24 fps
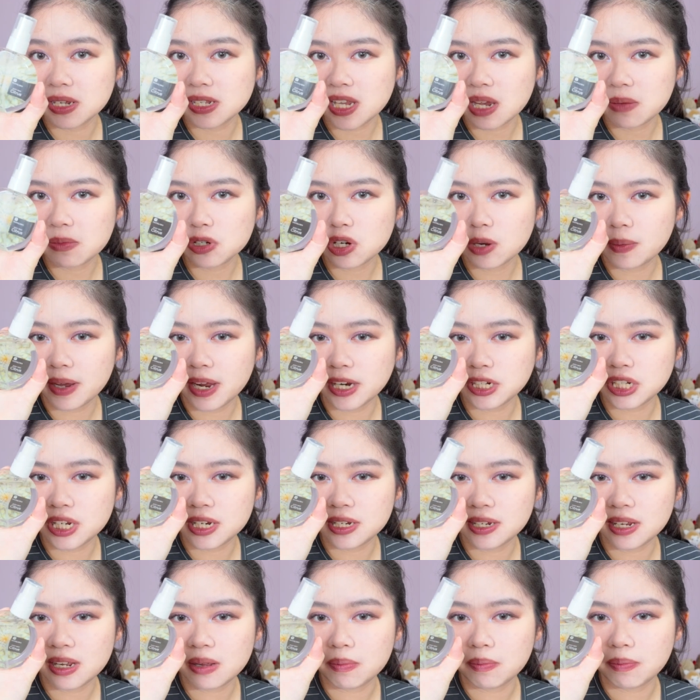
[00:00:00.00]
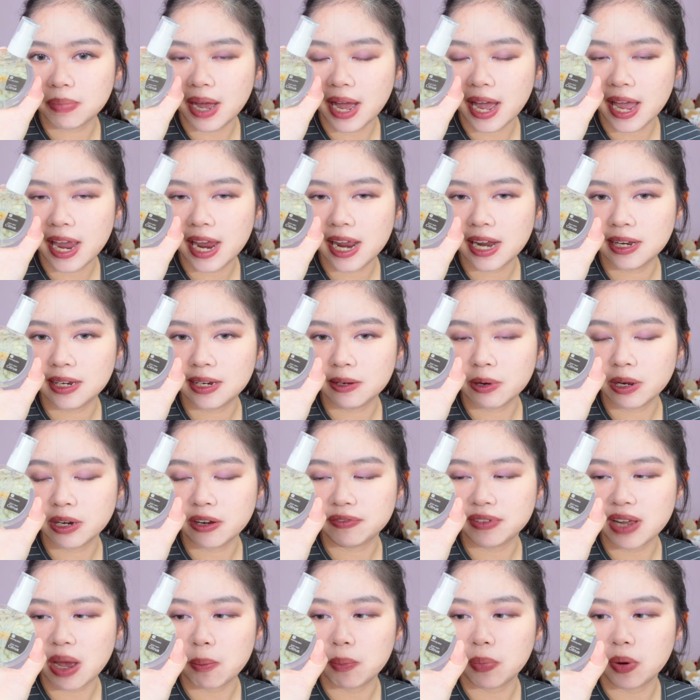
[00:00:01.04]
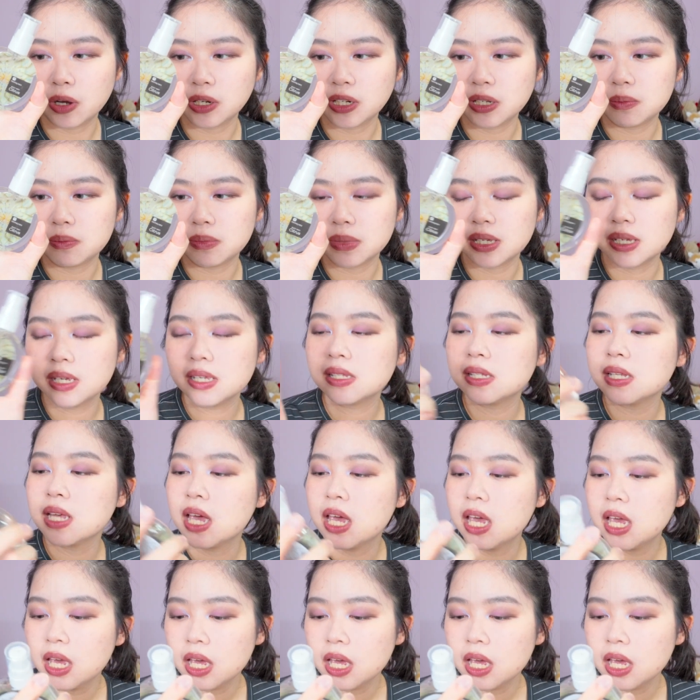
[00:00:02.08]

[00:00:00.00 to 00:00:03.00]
the same shop, I actually did buy one of their body mist.